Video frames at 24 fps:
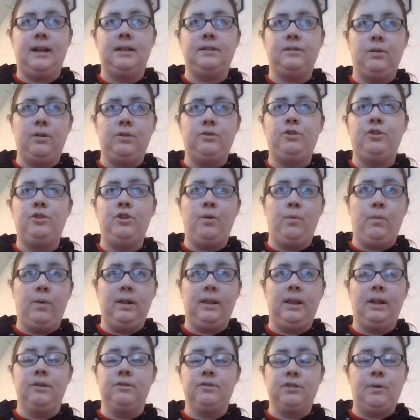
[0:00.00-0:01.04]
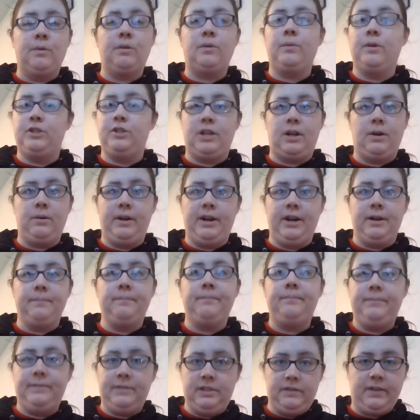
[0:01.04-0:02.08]
As long as you know what letters go with which, I don't care.
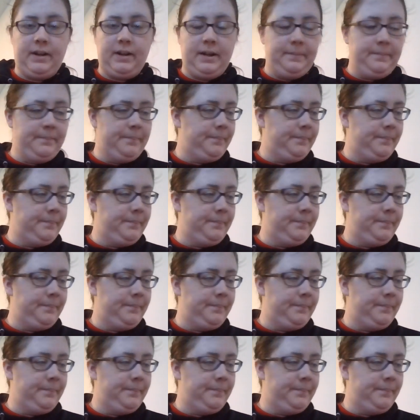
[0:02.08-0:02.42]
It's fine.